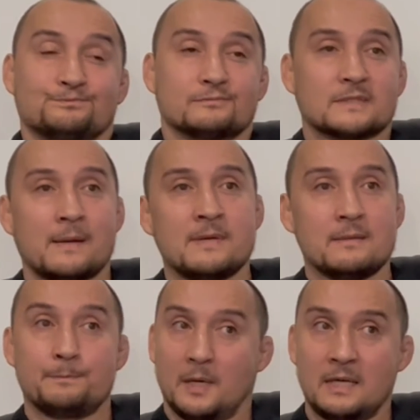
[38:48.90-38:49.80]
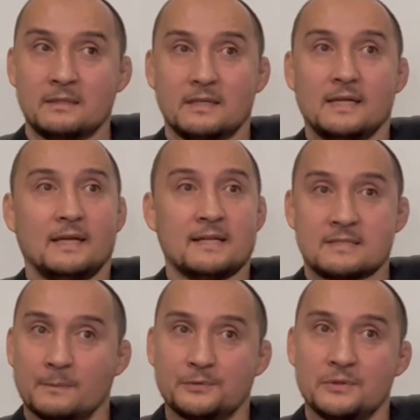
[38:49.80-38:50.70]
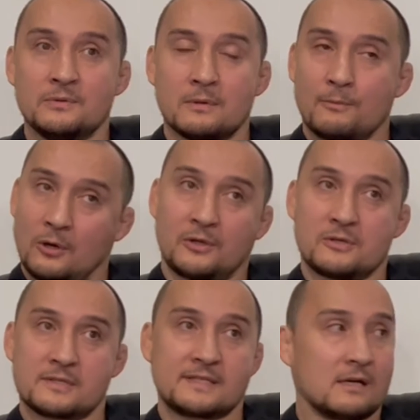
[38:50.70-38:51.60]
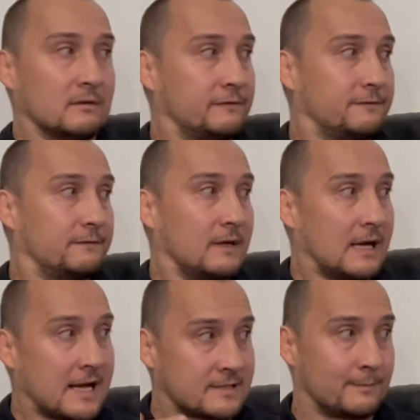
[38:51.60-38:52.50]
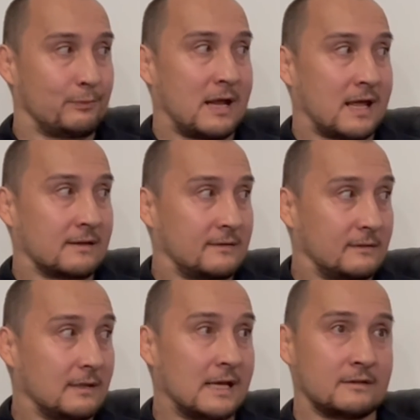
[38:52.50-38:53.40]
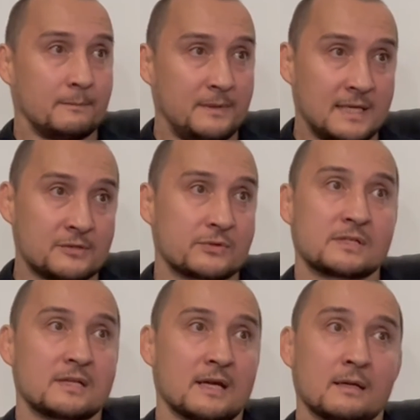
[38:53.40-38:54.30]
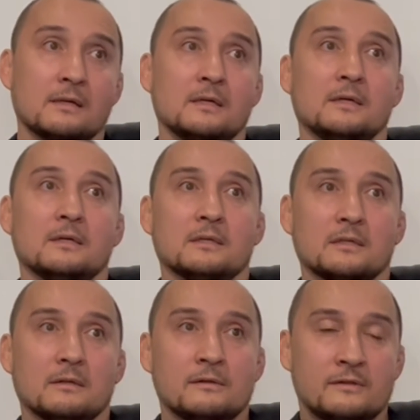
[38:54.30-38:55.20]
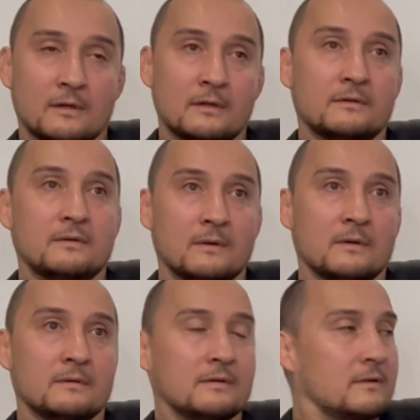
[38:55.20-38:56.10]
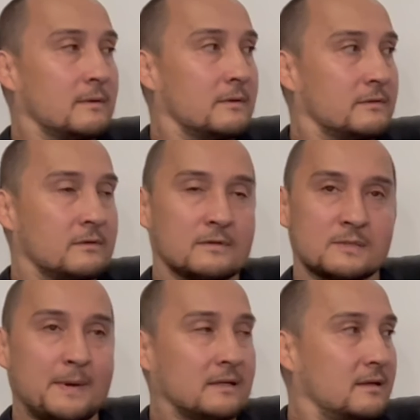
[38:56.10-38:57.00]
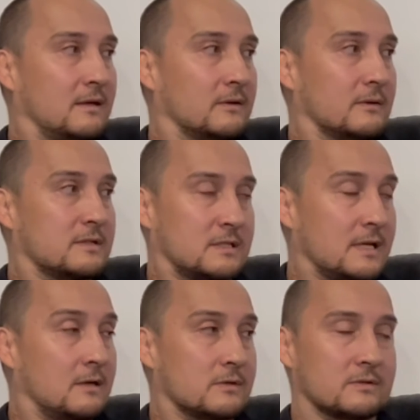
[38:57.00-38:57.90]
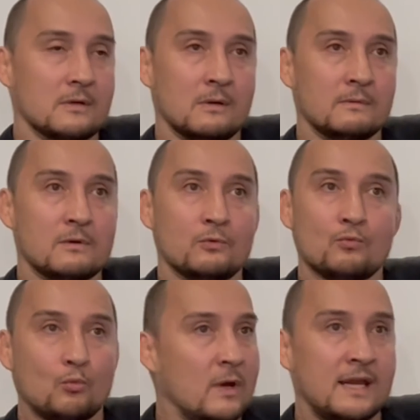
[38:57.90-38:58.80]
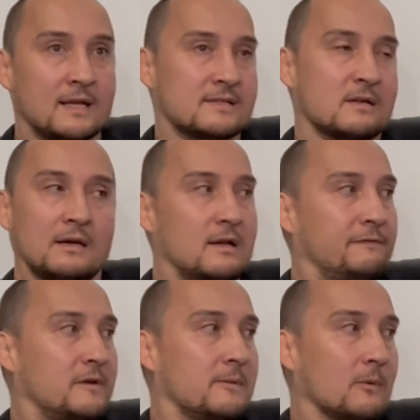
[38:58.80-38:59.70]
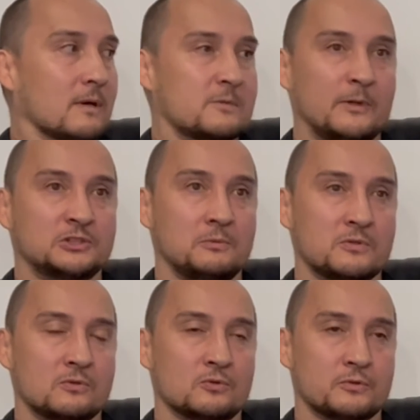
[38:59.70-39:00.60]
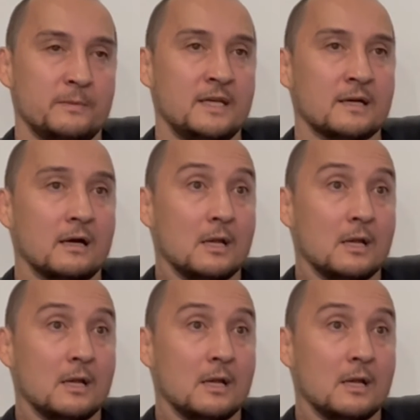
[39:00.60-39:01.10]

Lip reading: I mean, but it's up to you to market yourself as a brand and to be interesting to the spectators, you know. Winning is not enough anymore, especially with social media,